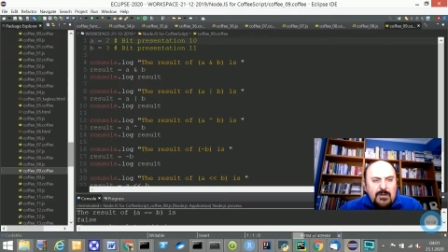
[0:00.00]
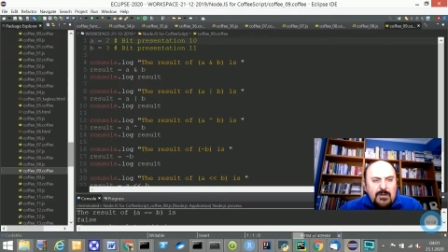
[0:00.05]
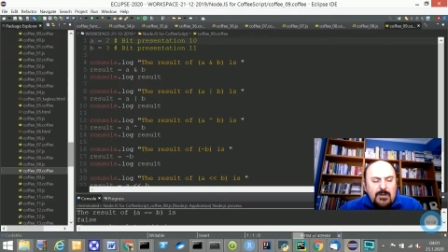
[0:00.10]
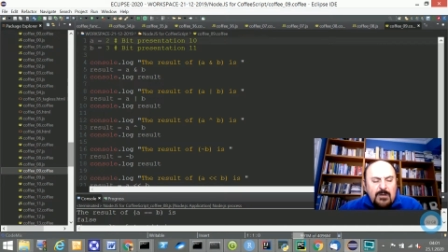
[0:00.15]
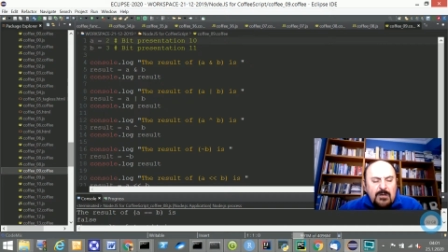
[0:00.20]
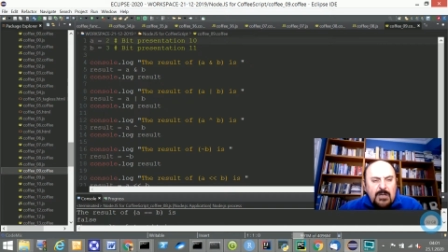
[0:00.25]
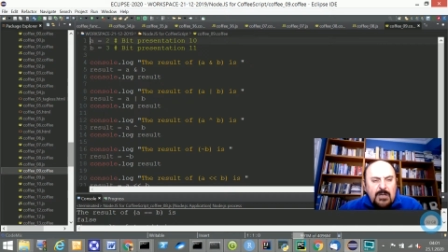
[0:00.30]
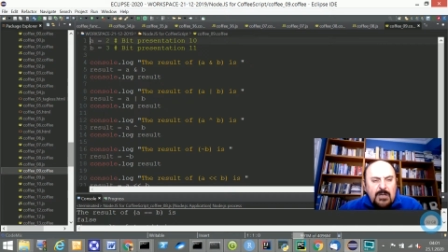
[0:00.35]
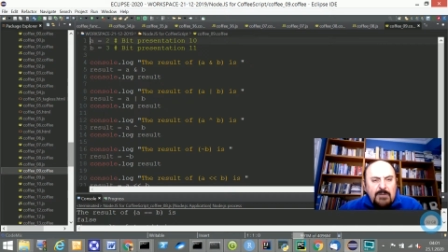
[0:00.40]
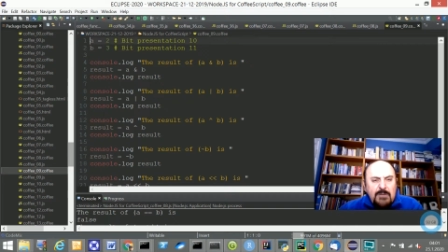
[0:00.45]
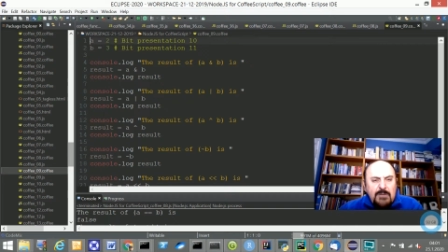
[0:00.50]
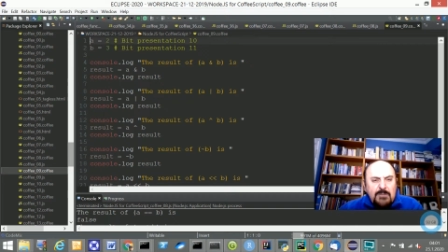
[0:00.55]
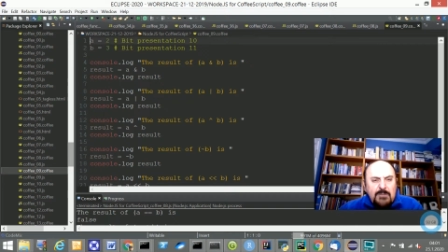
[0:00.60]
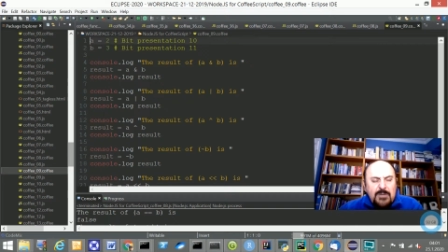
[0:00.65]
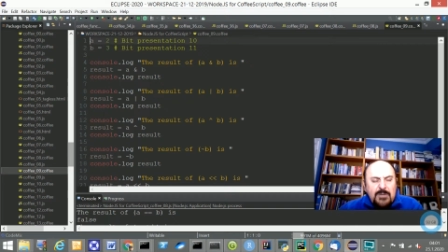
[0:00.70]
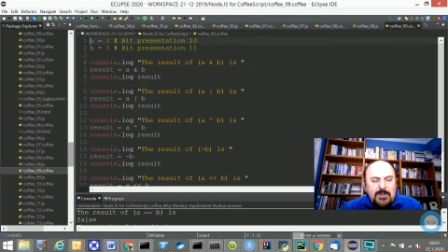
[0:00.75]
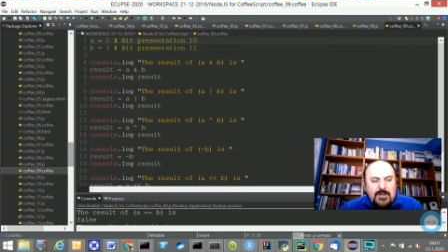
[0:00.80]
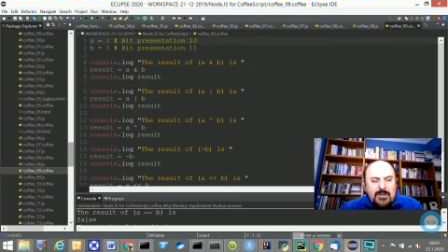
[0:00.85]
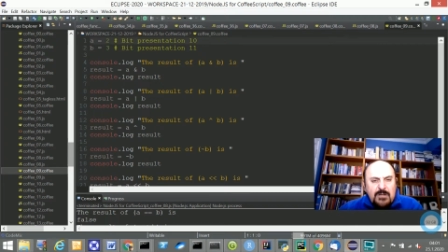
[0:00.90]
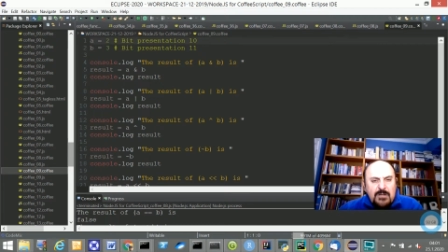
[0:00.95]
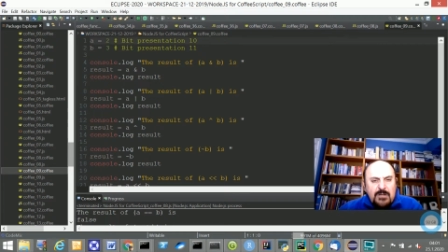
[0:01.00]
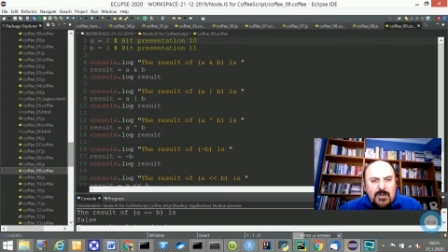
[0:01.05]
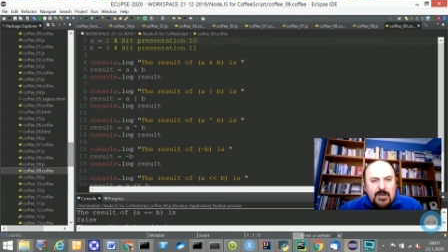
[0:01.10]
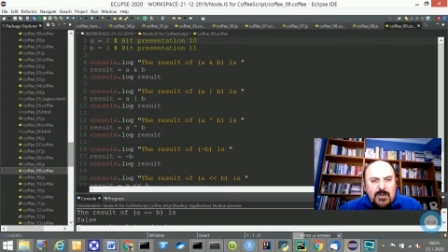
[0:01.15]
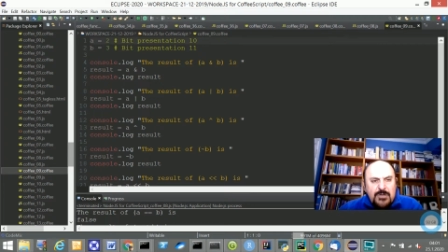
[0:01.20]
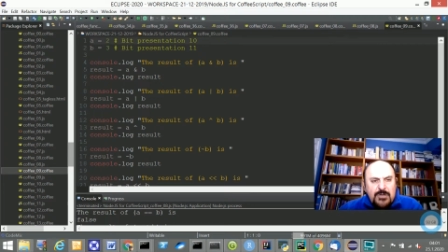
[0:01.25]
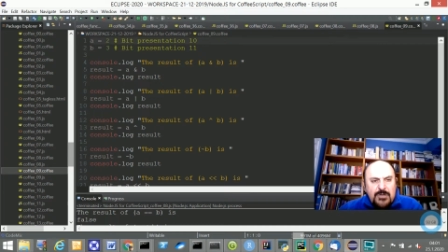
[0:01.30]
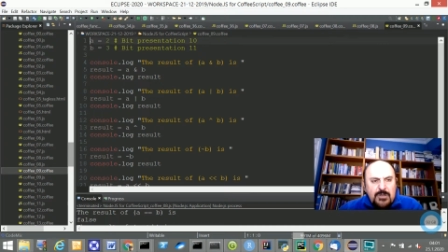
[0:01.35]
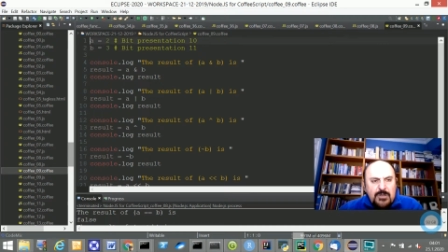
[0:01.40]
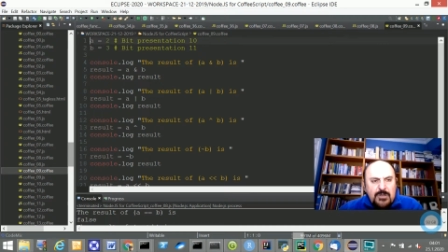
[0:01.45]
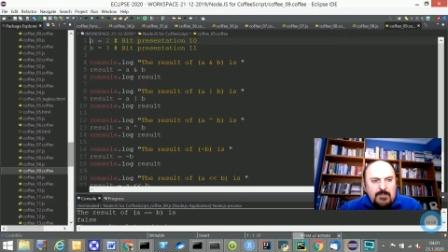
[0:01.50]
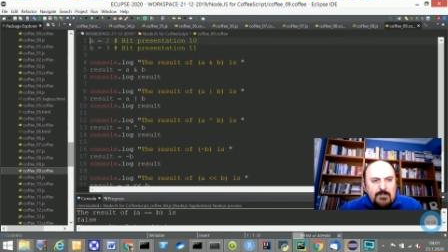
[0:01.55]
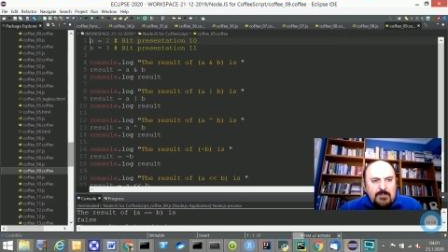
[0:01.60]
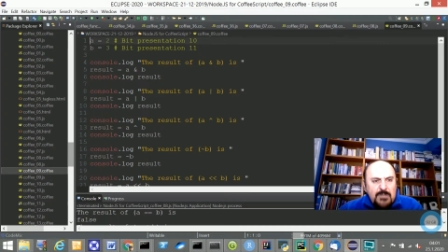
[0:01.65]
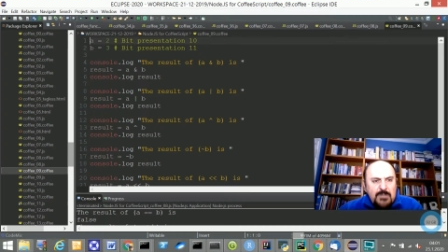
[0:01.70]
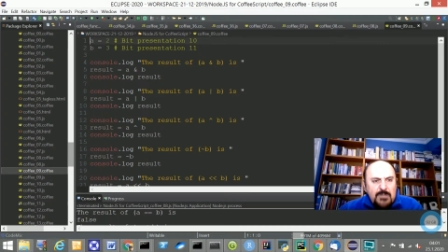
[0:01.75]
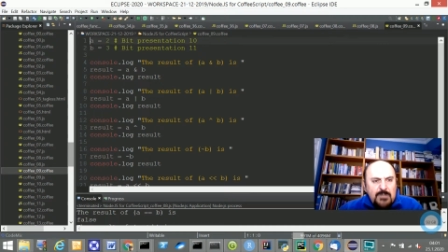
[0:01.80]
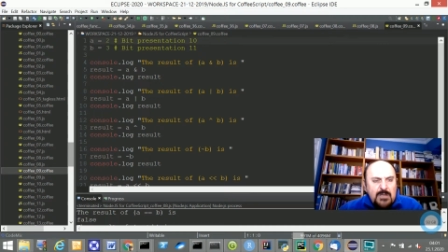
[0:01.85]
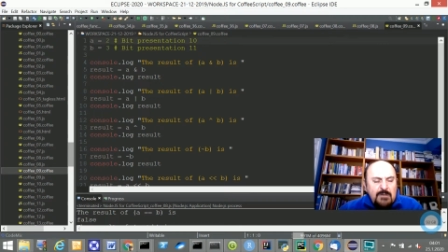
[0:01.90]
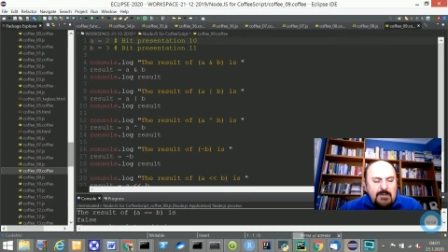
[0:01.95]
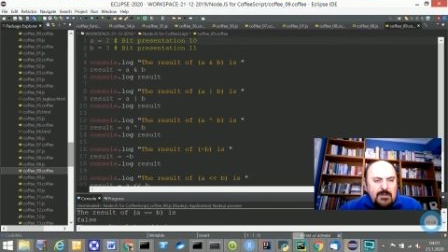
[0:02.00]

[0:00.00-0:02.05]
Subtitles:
level presentation, bit level